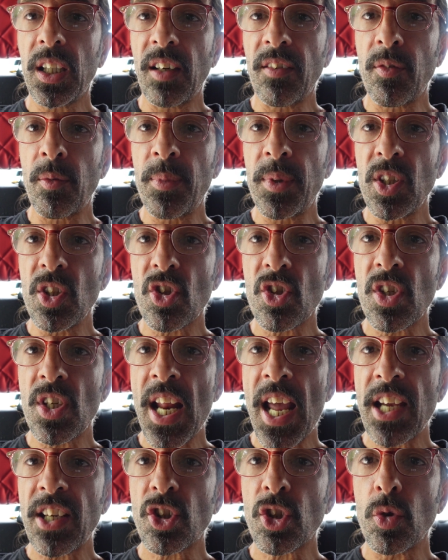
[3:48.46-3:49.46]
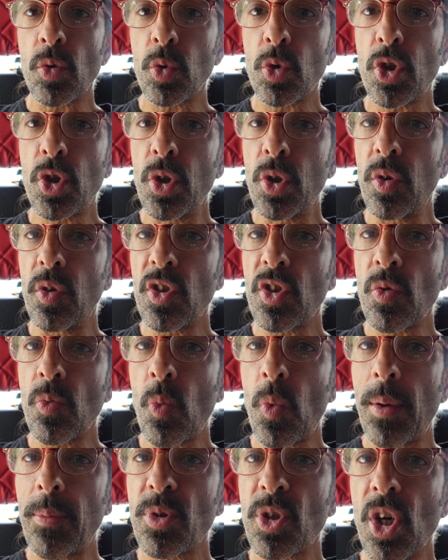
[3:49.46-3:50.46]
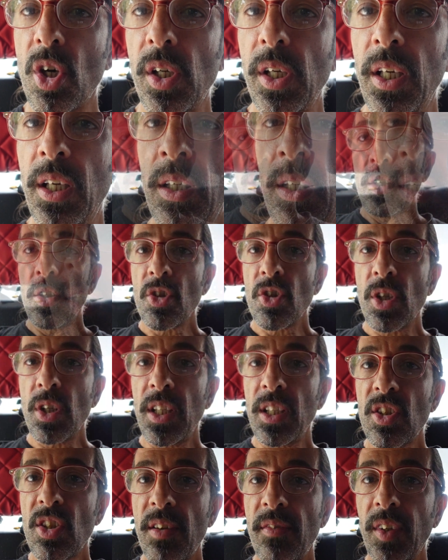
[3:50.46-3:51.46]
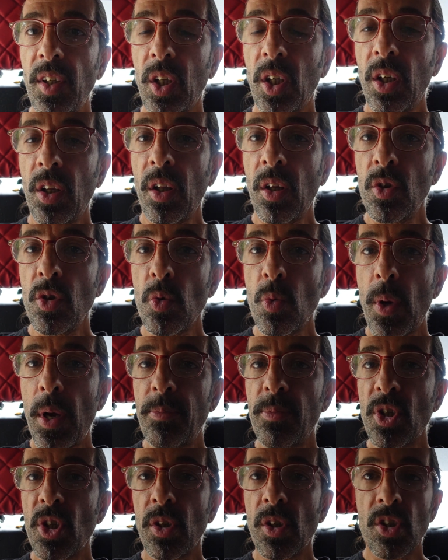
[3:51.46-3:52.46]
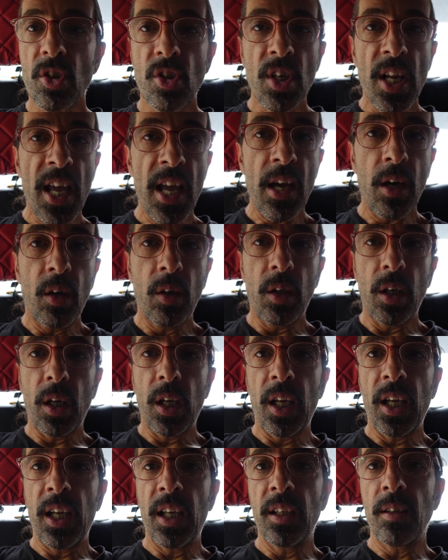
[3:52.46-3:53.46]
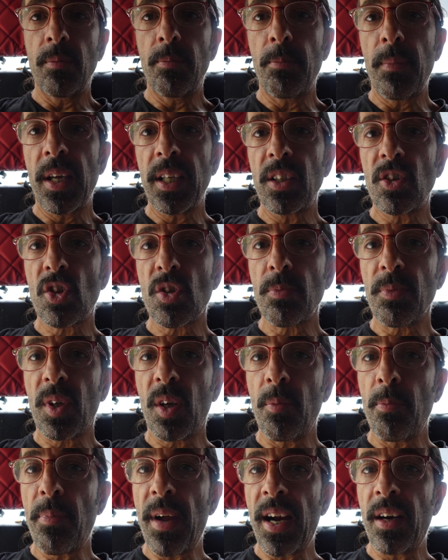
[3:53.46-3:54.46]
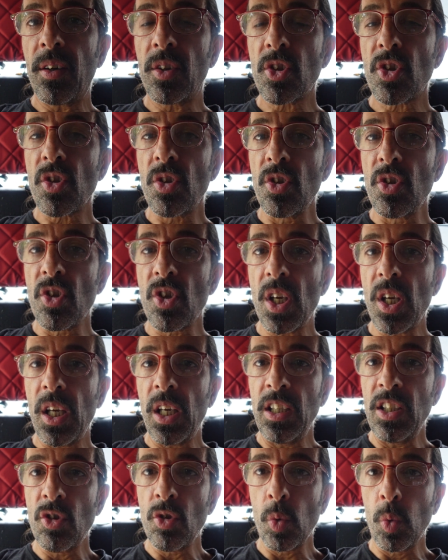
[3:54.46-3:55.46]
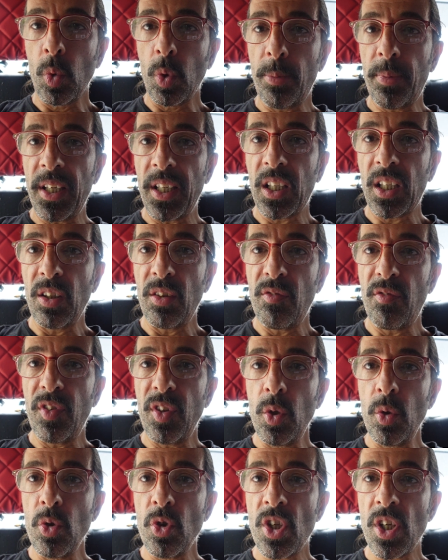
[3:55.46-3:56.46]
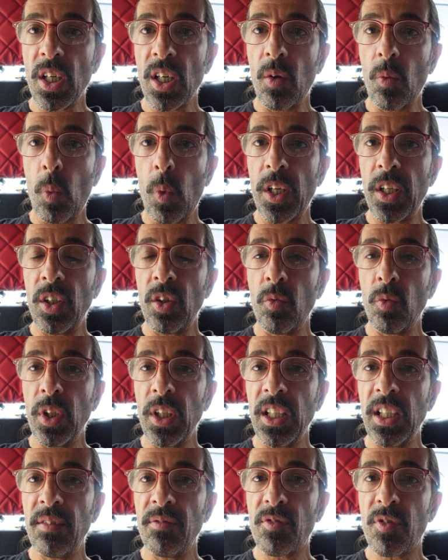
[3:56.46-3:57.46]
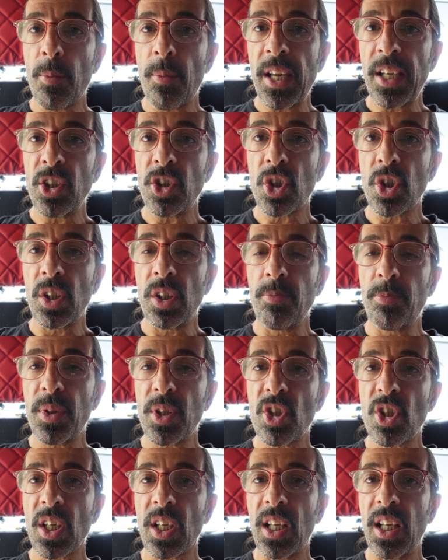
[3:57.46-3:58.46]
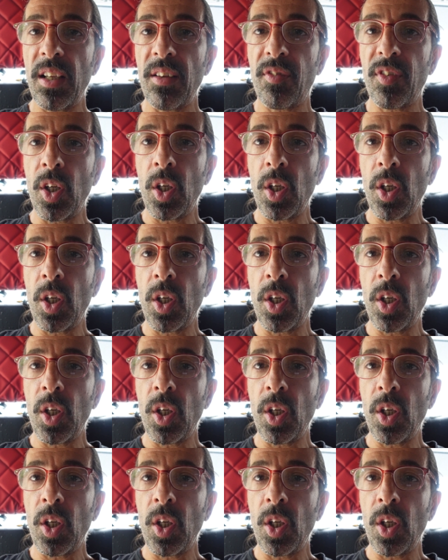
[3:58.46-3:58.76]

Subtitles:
government's national tourism website. So let's have a look at those websites now and make some comparisons. It is all a bit confusing when you read information, particularly if